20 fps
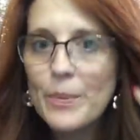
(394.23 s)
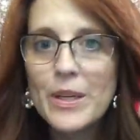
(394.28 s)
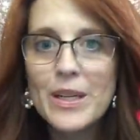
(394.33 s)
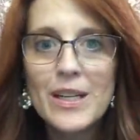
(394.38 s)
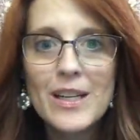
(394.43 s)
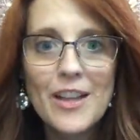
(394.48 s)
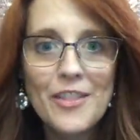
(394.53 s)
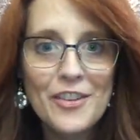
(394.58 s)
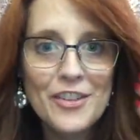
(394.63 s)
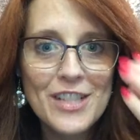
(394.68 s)
put
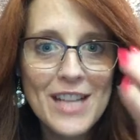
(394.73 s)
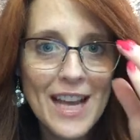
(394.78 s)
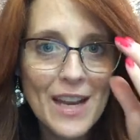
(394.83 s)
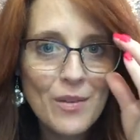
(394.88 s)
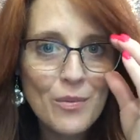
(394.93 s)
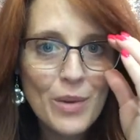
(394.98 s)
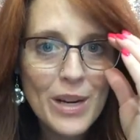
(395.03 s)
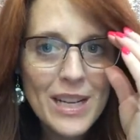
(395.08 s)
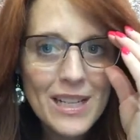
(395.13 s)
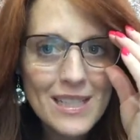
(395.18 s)
another
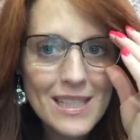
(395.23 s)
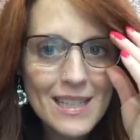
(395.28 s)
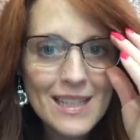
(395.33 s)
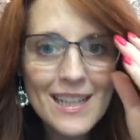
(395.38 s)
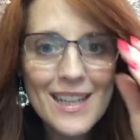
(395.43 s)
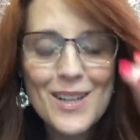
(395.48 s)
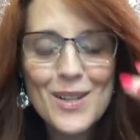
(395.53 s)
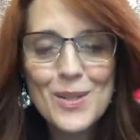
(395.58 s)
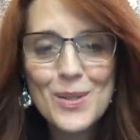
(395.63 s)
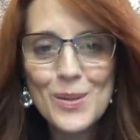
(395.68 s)
10 rings in
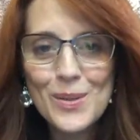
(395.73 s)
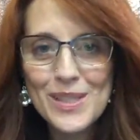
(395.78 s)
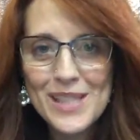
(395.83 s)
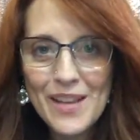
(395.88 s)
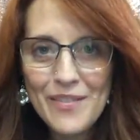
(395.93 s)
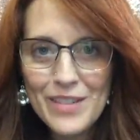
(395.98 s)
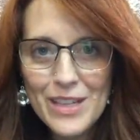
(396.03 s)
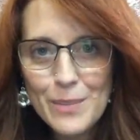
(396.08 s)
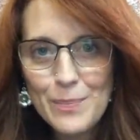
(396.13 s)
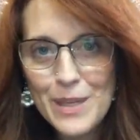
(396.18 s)
here, so
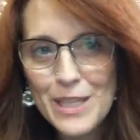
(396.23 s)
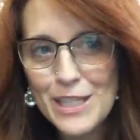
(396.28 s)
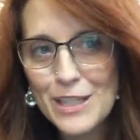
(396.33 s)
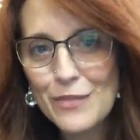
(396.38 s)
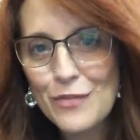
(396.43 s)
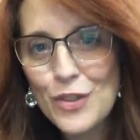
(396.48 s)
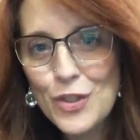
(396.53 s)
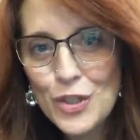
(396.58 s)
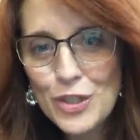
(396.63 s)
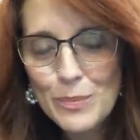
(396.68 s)
70
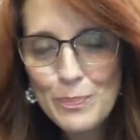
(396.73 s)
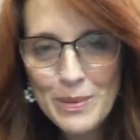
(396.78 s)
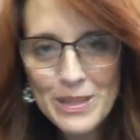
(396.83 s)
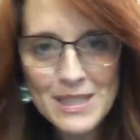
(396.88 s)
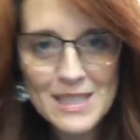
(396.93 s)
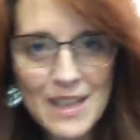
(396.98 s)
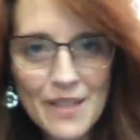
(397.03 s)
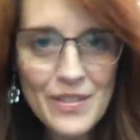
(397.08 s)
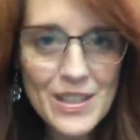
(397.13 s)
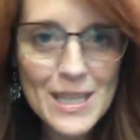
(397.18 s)

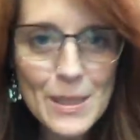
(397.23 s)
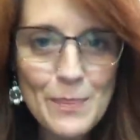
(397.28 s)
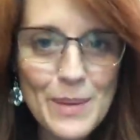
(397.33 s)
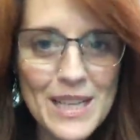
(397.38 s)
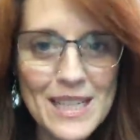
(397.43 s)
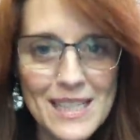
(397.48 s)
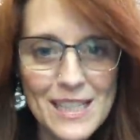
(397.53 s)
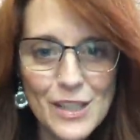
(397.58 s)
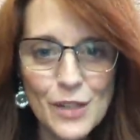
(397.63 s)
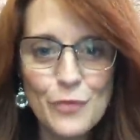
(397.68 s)

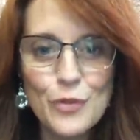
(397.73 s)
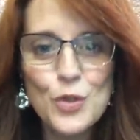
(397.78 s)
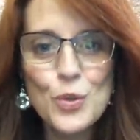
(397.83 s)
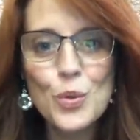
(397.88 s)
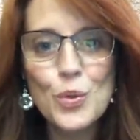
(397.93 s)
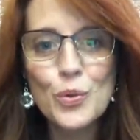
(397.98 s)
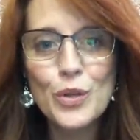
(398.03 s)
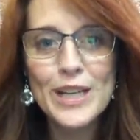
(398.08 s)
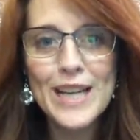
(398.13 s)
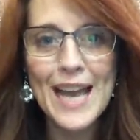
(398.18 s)
pieces of
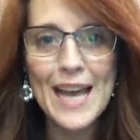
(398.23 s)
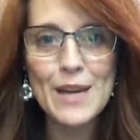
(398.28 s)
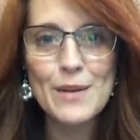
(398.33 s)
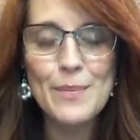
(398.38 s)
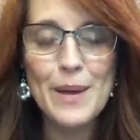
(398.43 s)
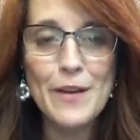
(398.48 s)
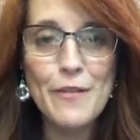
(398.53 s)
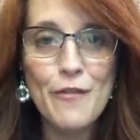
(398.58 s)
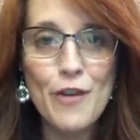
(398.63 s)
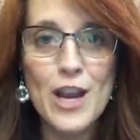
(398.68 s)
jewelry,
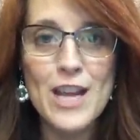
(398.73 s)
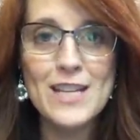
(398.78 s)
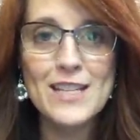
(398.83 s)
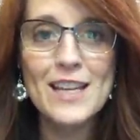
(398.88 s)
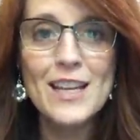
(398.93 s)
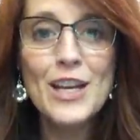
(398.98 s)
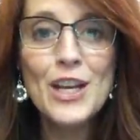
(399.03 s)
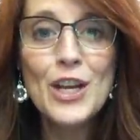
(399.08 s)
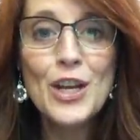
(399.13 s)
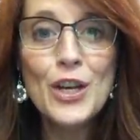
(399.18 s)
and my
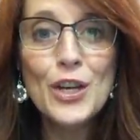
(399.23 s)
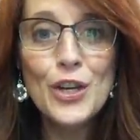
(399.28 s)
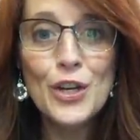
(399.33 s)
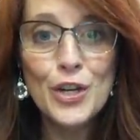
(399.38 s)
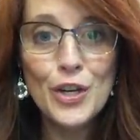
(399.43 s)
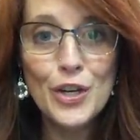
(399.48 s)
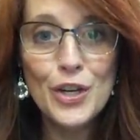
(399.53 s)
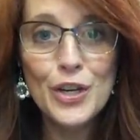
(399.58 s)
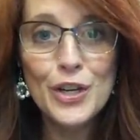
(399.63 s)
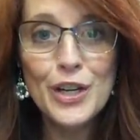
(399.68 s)
friend
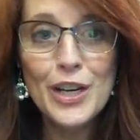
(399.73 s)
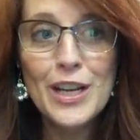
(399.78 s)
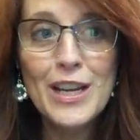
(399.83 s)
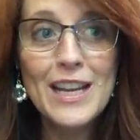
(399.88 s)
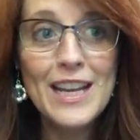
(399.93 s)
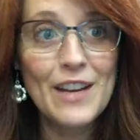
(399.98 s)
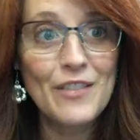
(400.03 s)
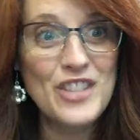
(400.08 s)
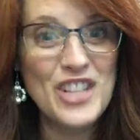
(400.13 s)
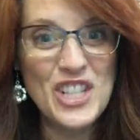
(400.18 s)
could,
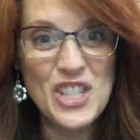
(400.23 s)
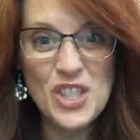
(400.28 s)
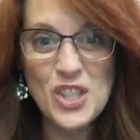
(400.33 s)
if she